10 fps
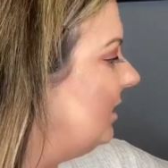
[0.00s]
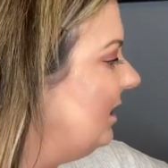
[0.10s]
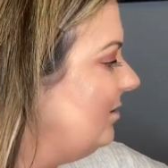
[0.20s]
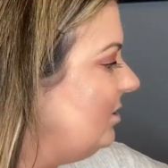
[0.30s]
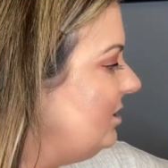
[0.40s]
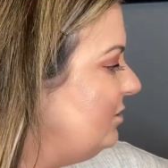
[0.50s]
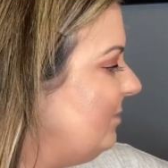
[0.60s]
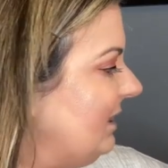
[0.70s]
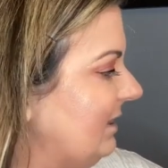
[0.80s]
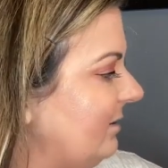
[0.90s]
I want to do
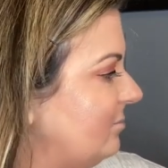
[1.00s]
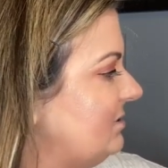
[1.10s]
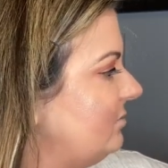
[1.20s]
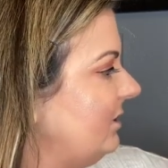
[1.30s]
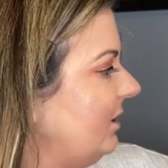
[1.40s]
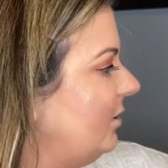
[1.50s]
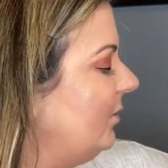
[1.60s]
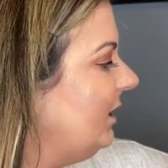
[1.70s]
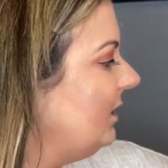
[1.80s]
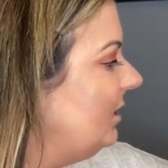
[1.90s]
my lips really
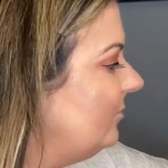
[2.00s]
quick.